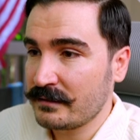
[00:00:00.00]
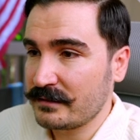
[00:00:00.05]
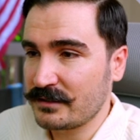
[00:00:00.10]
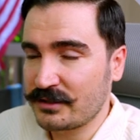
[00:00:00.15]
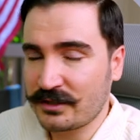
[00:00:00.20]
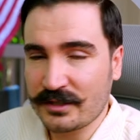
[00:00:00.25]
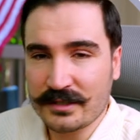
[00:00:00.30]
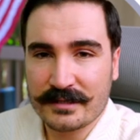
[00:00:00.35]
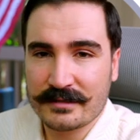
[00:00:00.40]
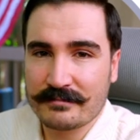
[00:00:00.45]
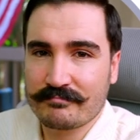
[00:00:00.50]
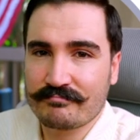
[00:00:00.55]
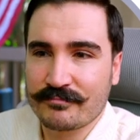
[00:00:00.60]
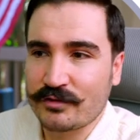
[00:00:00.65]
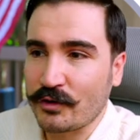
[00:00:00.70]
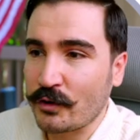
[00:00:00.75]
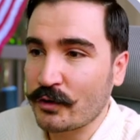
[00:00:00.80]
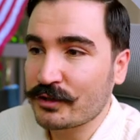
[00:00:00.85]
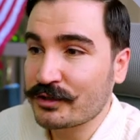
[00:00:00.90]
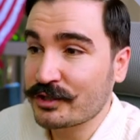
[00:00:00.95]
It's just
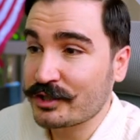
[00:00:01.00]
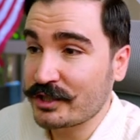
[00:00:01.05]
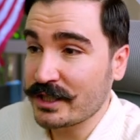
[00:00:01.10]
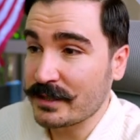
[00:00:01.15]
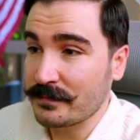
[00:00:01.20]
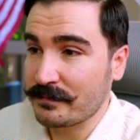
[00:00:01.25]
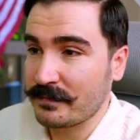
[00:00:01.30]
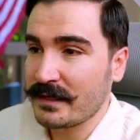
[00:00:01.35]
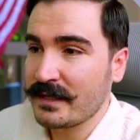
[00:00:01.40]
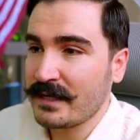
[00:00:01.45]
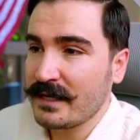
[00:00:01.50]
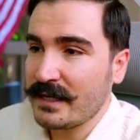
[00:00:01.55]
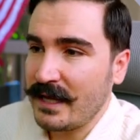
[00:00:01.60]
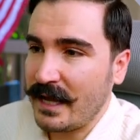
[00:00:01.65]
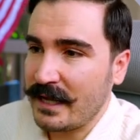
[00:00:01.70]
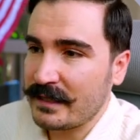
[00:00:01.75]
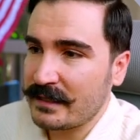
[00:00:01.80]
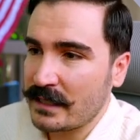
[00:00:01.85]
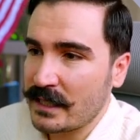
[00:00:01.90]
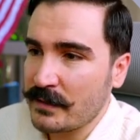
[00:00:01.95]
dirt cheap.
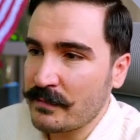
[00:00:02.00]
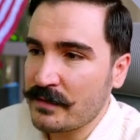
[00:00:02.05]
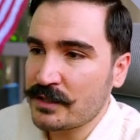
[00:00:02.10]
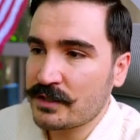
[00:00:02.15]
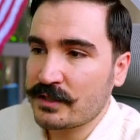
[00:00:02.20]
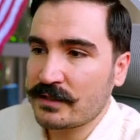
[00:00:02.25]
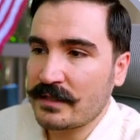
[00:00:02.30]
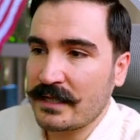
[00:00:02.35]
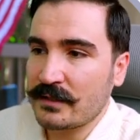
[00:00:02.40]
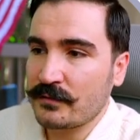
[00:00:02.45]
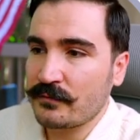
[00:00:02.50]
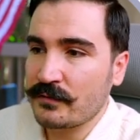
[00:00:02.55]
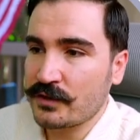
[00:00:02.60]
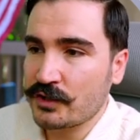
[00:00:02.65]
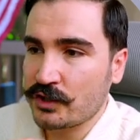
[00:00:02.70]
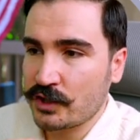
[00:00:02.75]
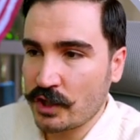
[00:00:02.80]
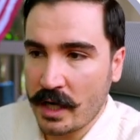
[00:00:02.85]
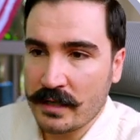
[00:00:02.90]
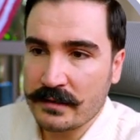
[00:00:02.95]
And the image that
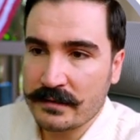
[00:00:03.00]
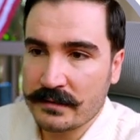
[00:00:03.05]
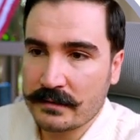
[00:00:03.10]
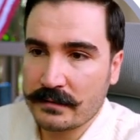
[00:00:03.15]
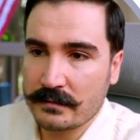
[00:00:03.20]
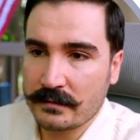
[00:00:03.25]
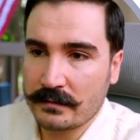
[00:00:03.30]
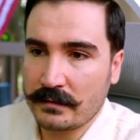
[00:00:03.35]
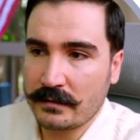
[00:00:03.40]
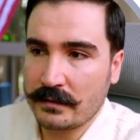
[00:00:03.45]
we just